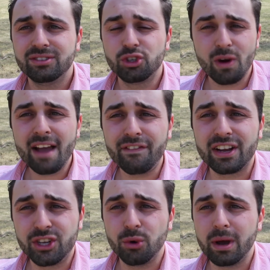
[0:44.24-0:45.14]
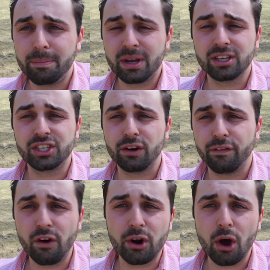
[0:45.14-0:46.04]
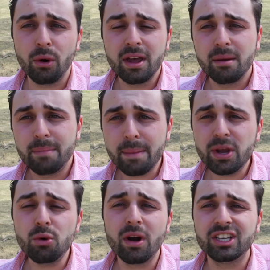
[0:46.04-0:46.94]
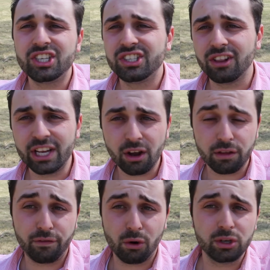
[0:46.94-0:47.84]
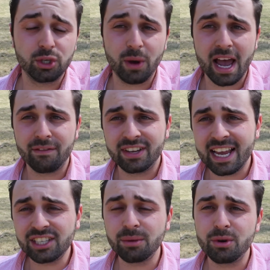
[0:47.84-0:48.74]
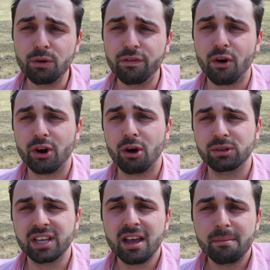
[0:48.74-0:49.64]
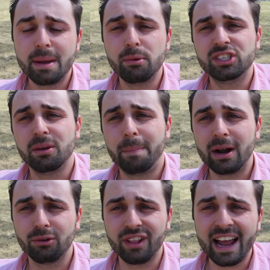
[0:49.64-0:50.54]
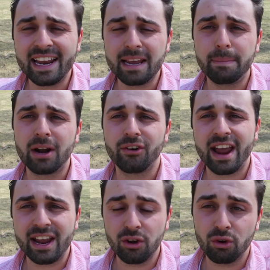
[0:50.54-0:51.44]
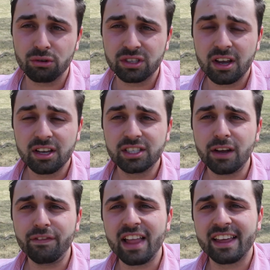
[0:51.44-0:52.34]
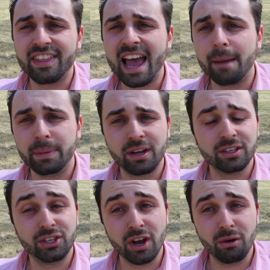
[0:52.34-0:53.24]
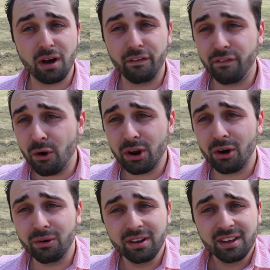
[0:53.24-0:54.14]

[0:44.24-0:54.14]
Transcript: traffic to it because of your photo, maybe you want to just delete all the photos you have and take some new photos, maybe with some better lighting, better angles, stuff like that, because, you know, a photo,